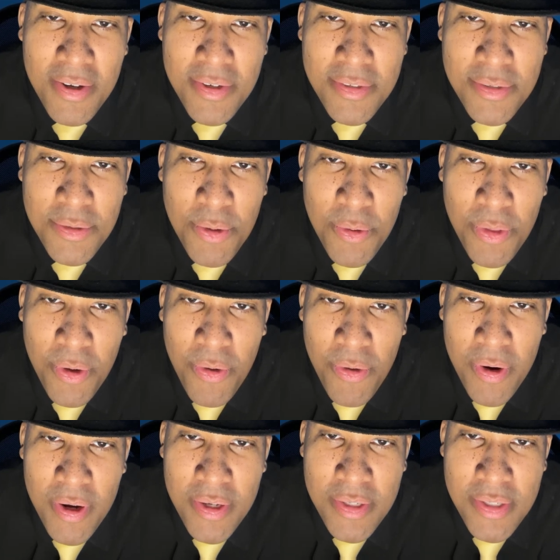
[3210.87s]
Screw the
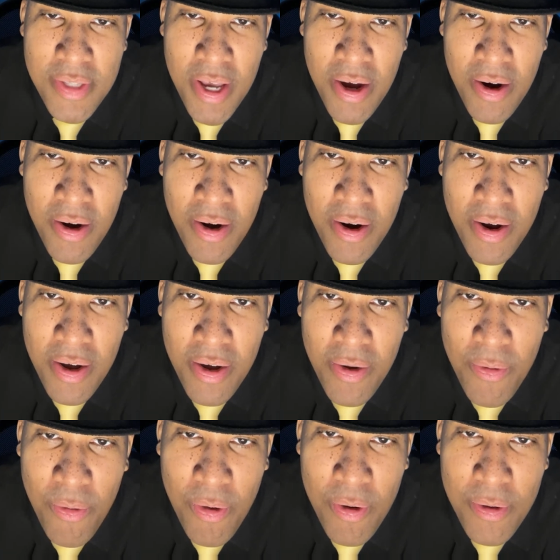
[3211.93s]
Koreans. They are
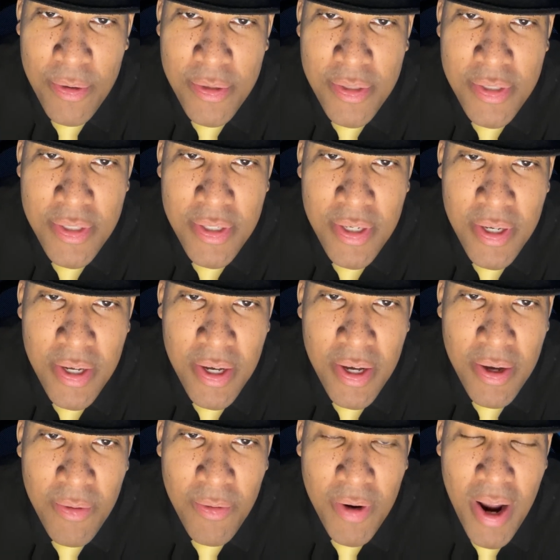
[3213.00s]
gross.
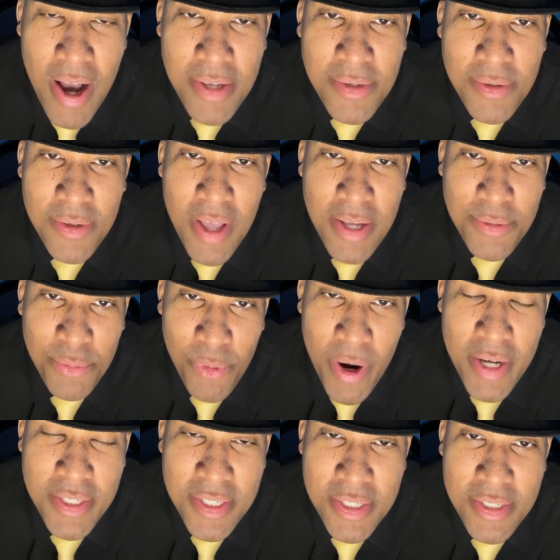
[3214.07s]
Well, that's
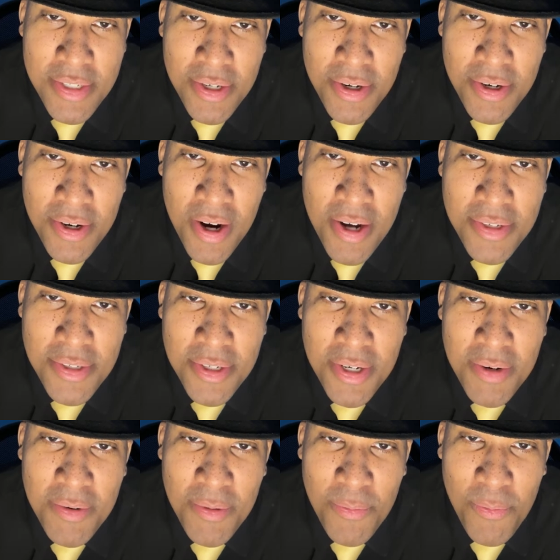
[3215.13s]
racist, sir. I shouldn't
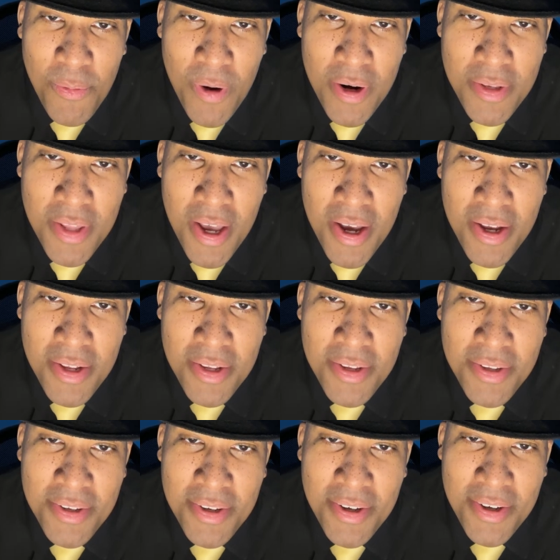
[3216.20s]
even have read that.
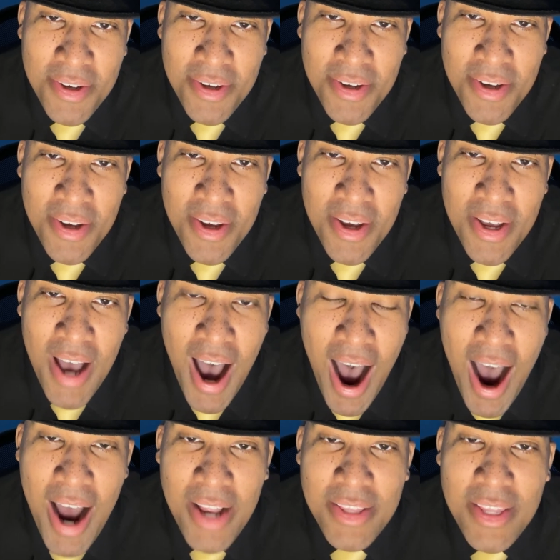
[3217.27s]

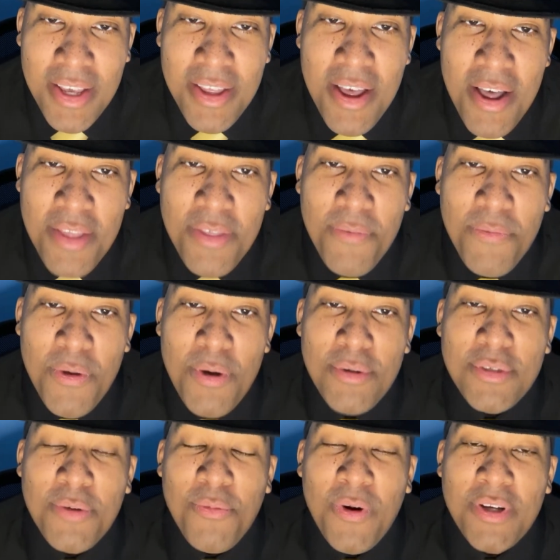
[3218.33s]
The
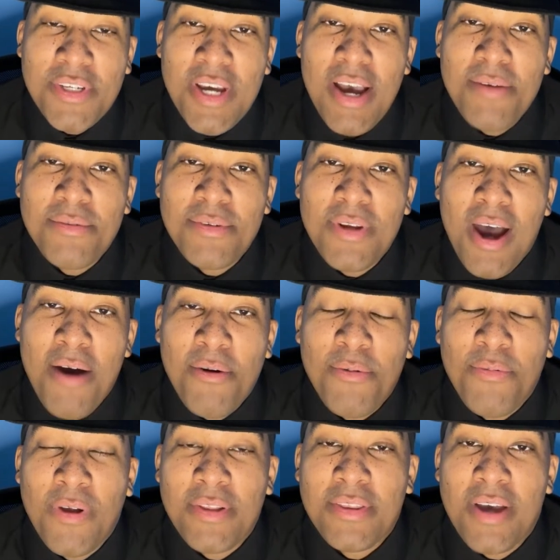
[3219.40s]
views of Rick James do not
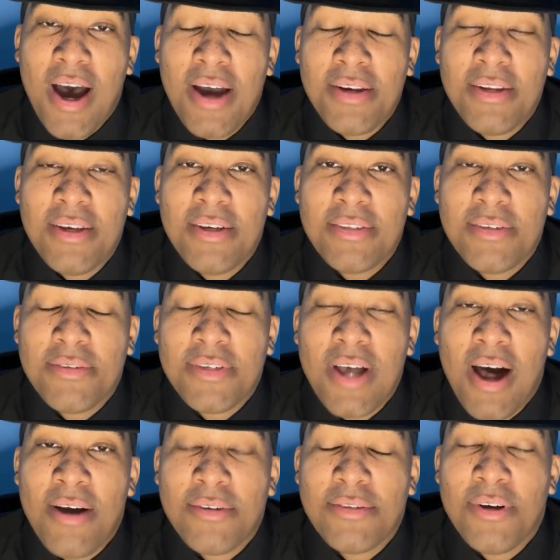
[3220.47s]
reflect the ideas of
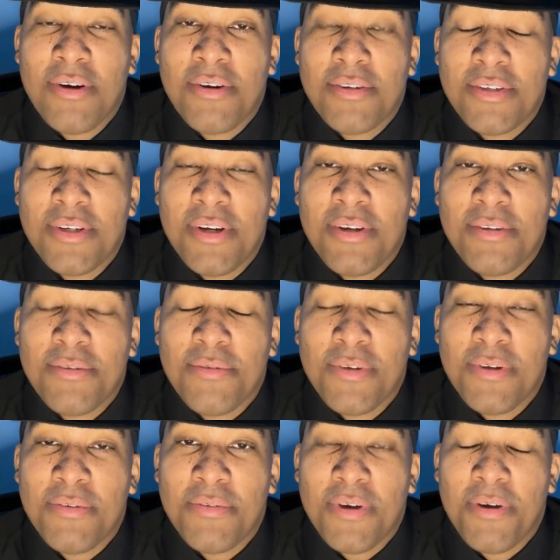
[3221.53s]
Scholar Saunders and his
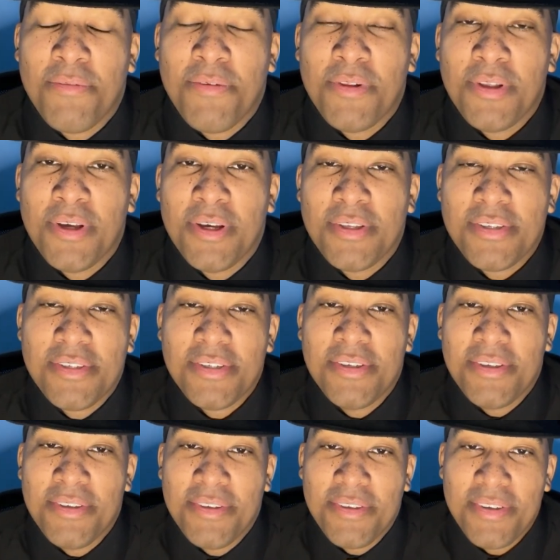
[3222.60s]
affiliates.
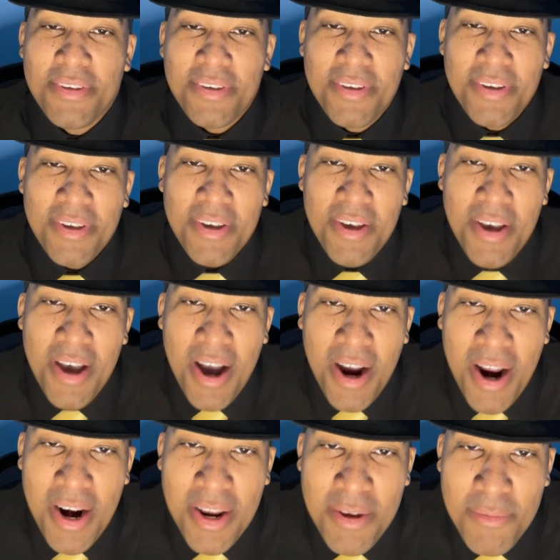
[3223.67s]
I
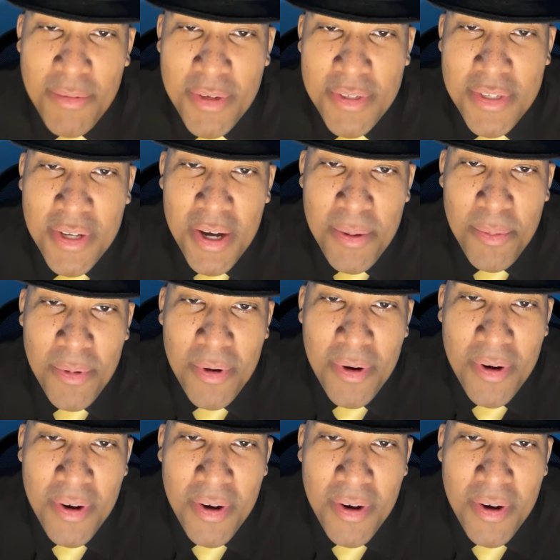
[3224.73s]
got to give a disclaimer.